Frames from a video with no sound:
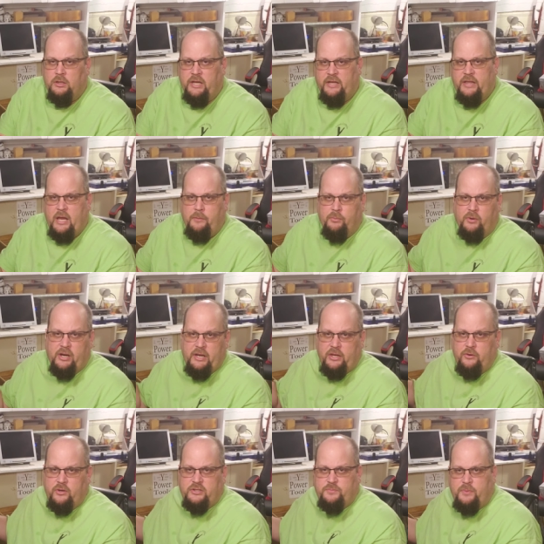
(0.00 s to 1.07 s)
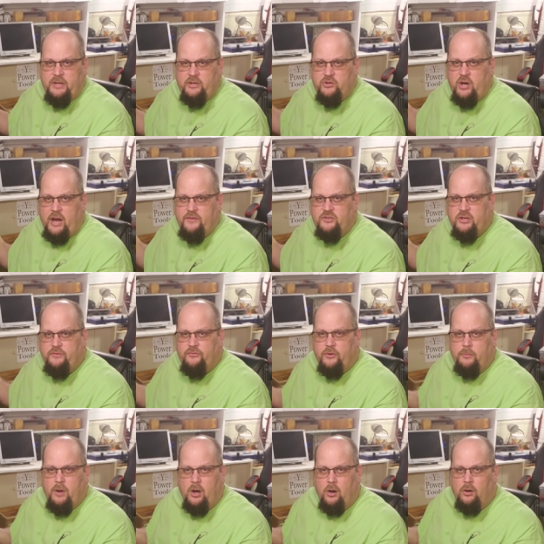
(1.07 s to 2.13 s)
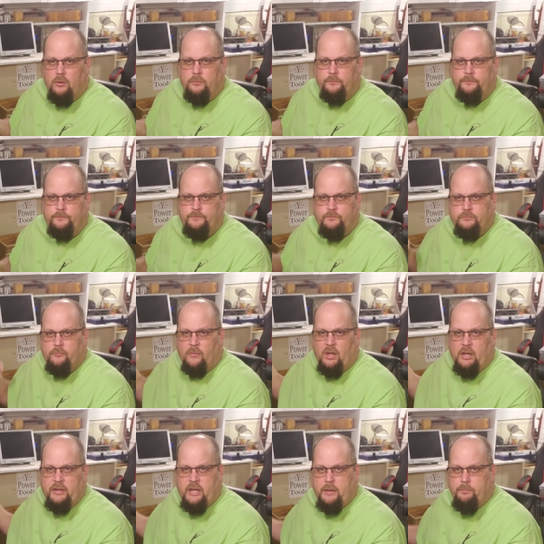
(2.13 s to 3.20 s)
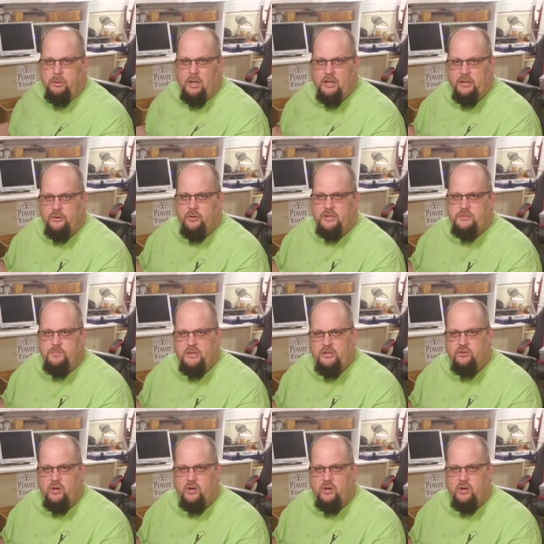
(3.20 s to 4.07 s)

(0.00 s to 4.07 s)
Can they bring USB drives in from home? Can they plug USB